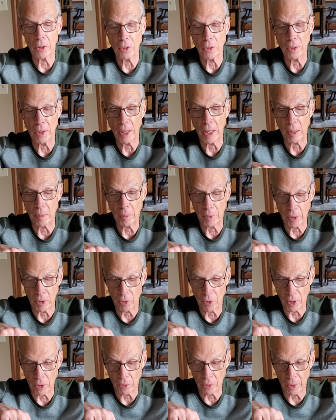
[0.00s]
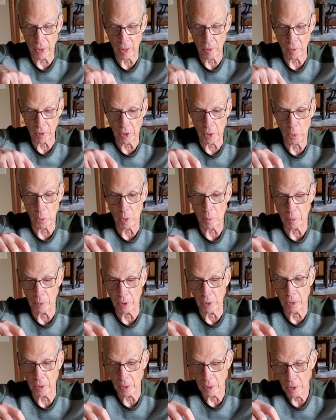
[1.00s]
do that because I don't have the
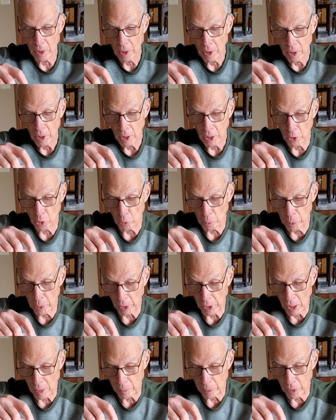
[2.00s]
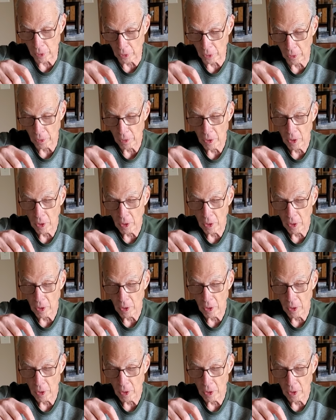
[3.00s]
equipment, it'll pick up here.